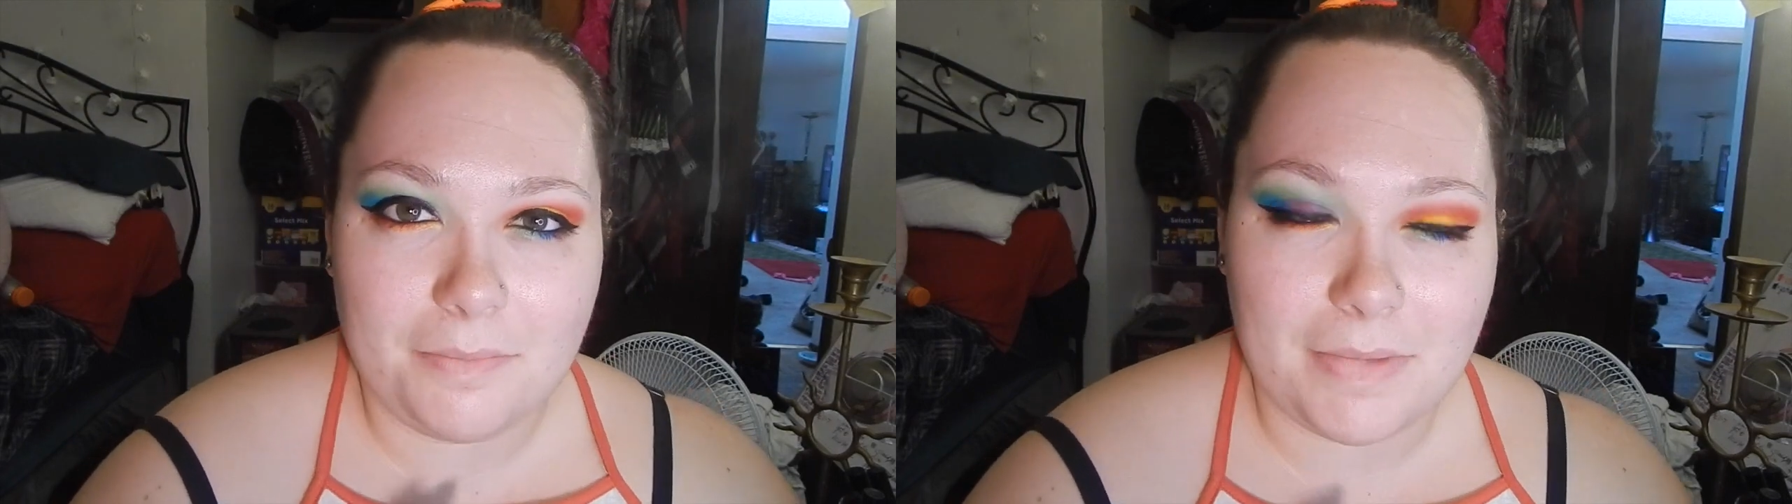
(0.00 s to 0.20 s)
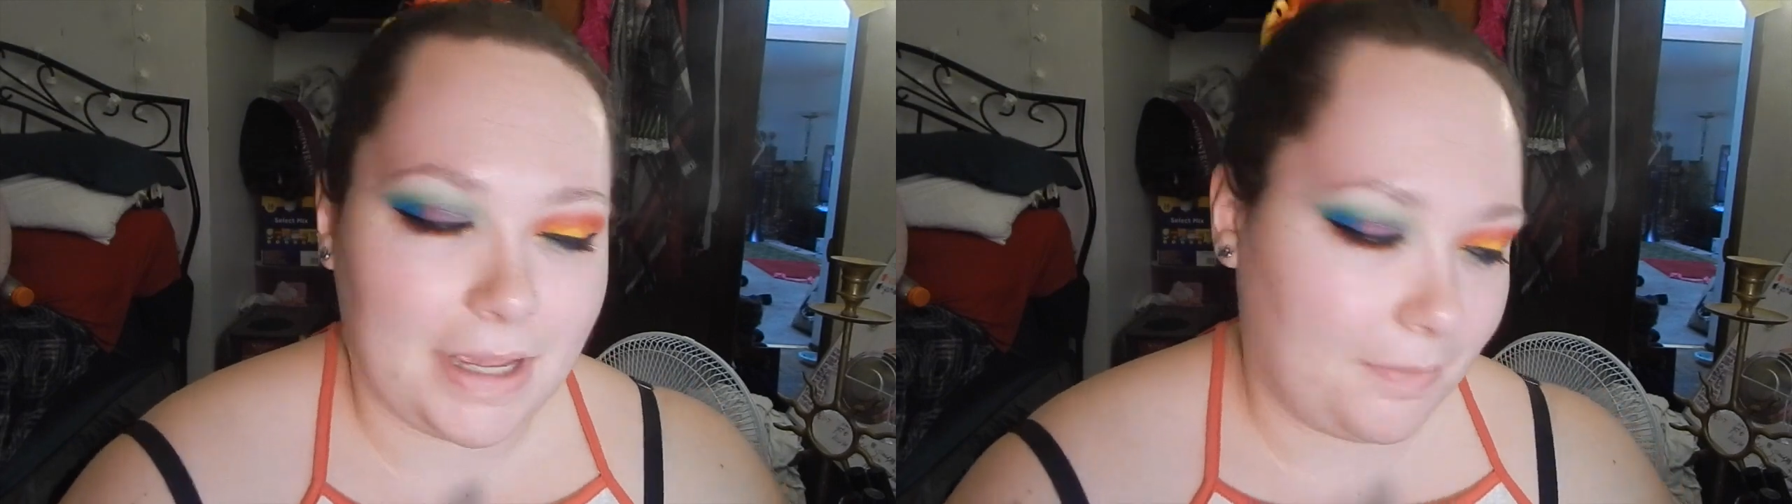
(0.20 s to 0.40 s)

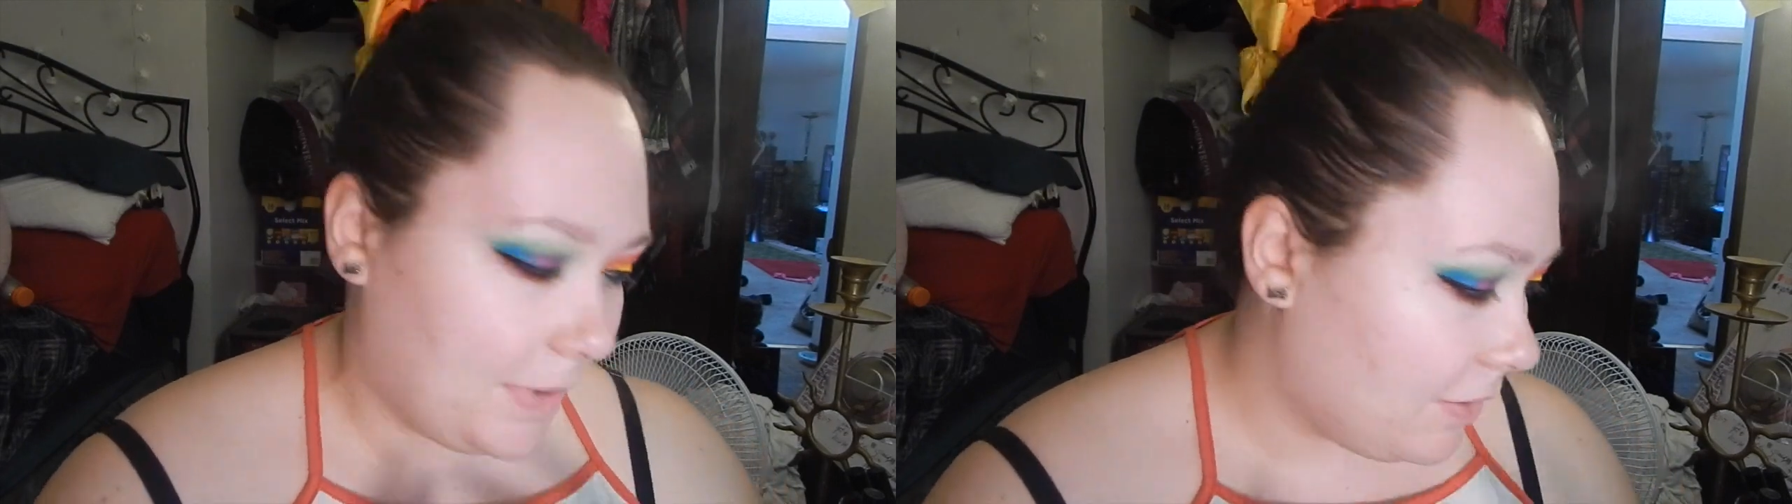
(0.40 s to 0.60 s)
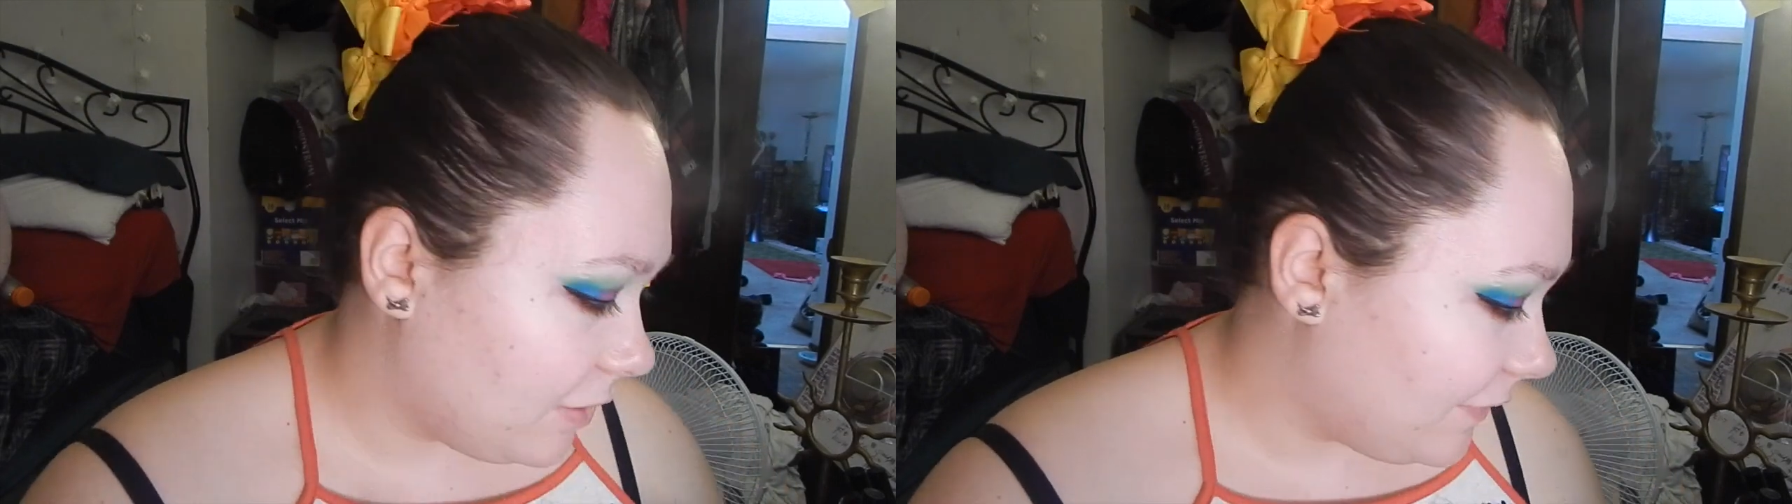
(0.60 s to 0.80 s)
my
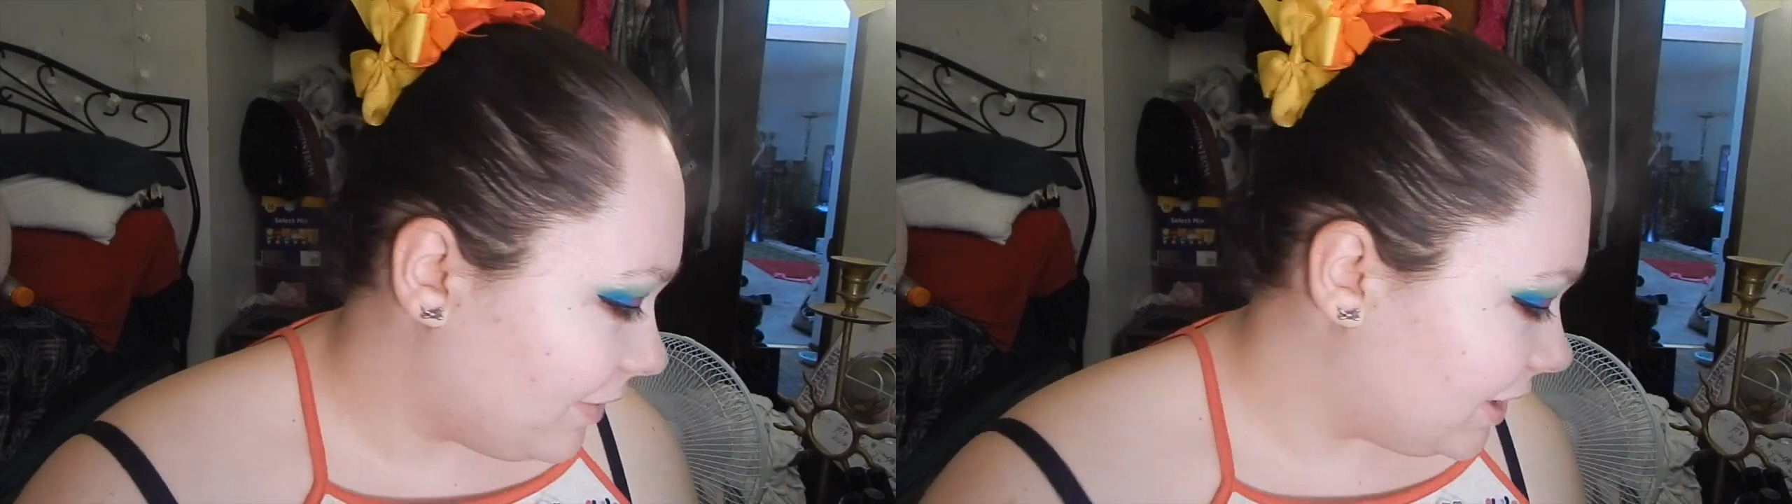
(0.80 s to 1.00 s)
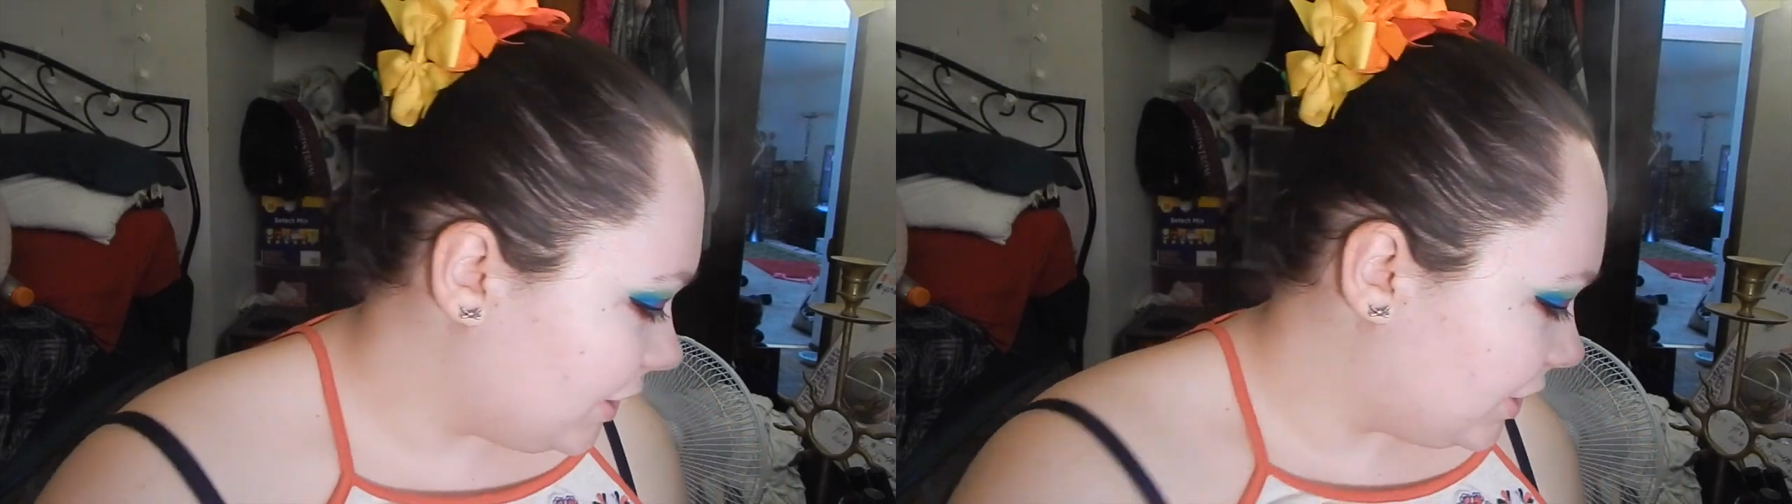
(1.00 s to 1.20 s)
powder
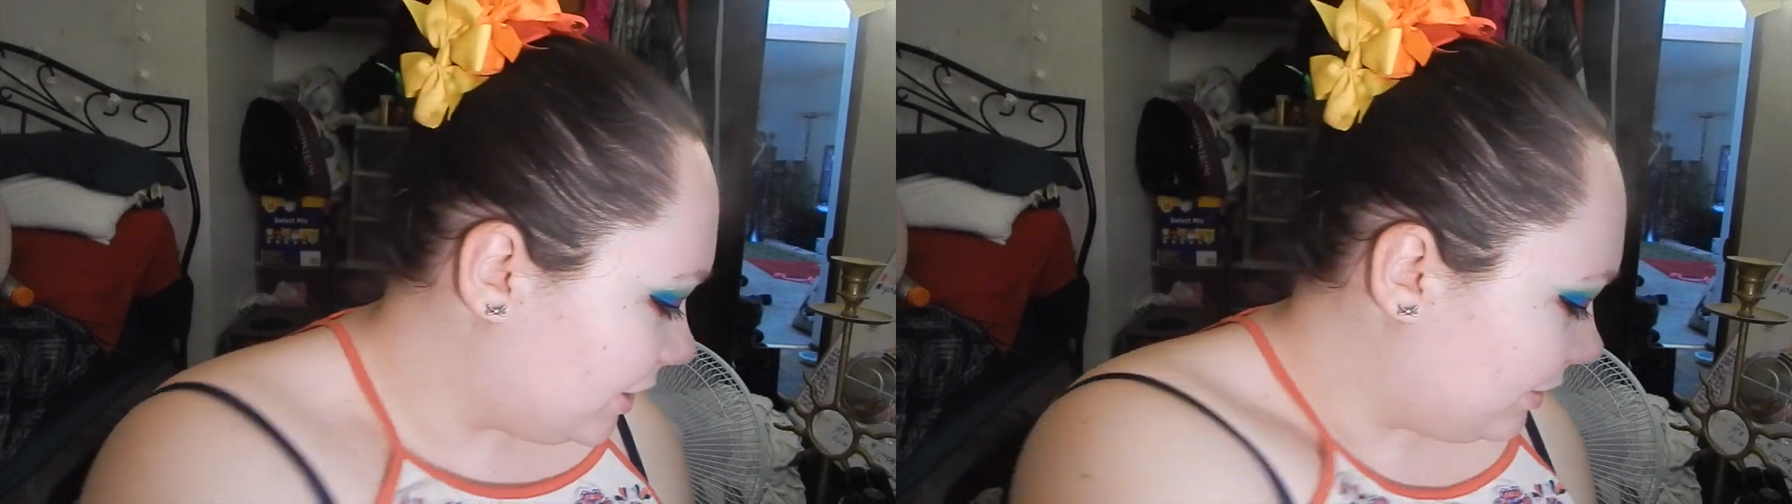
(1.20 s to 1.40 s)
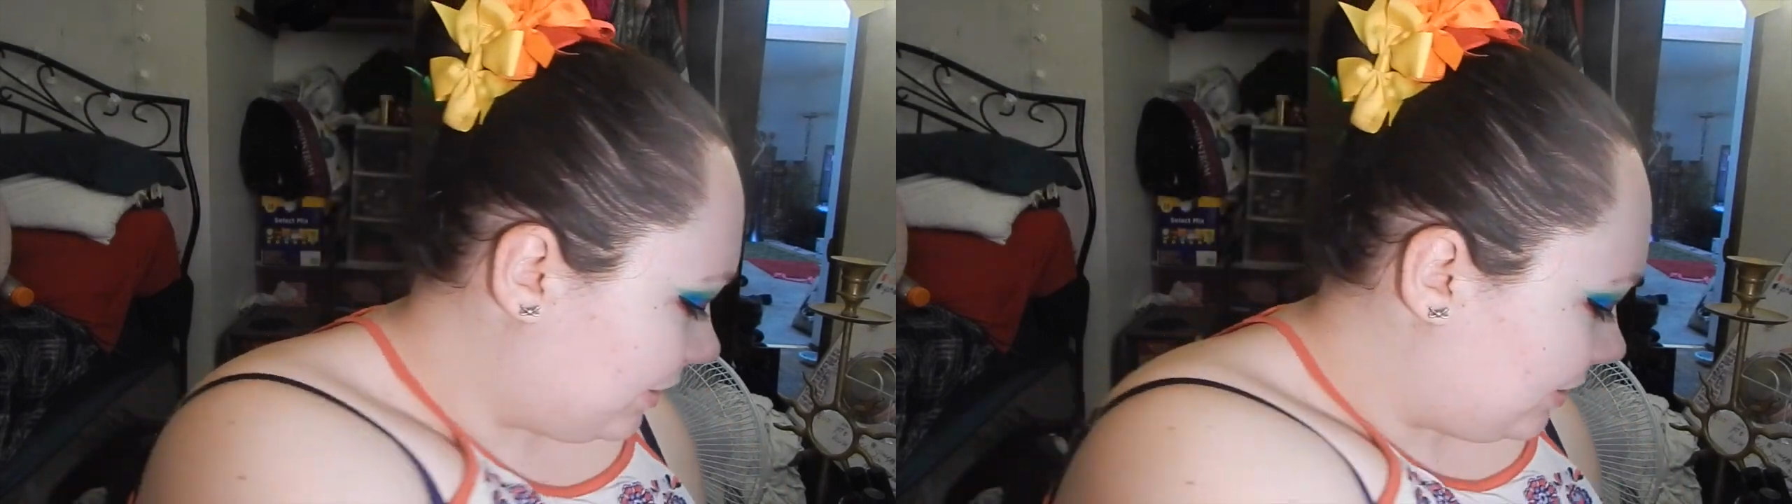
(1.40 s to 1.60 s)

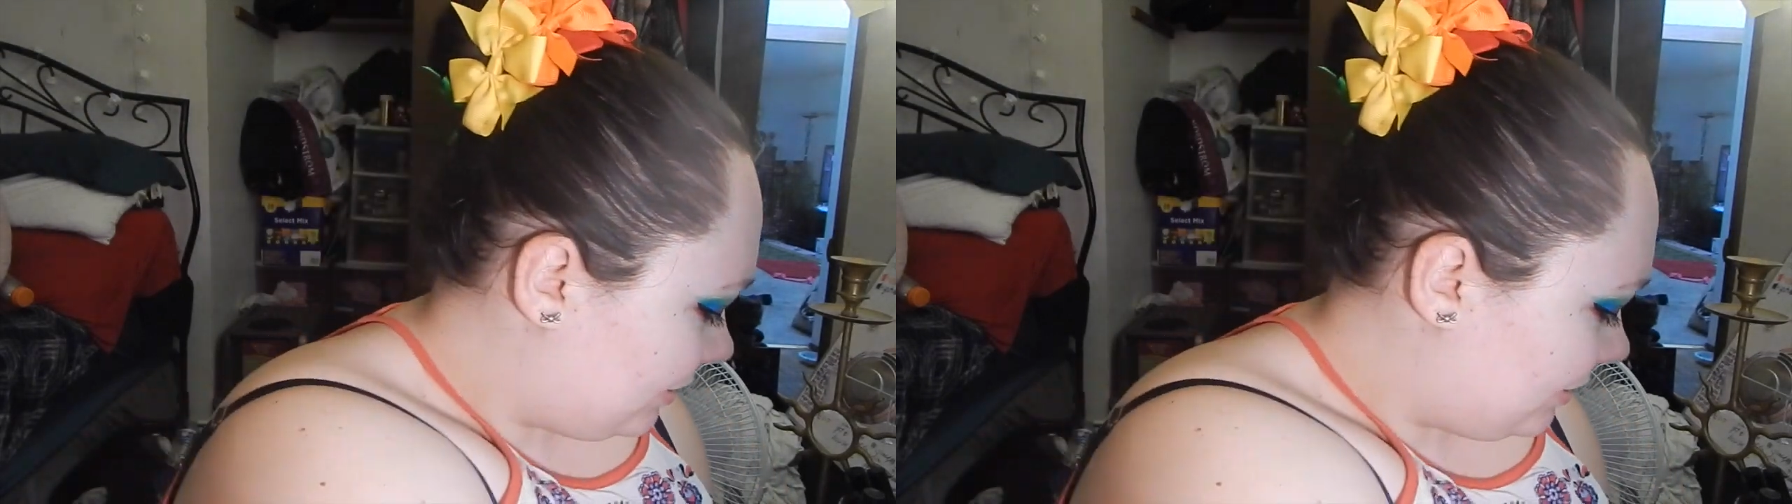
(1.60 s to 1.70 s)
foundation,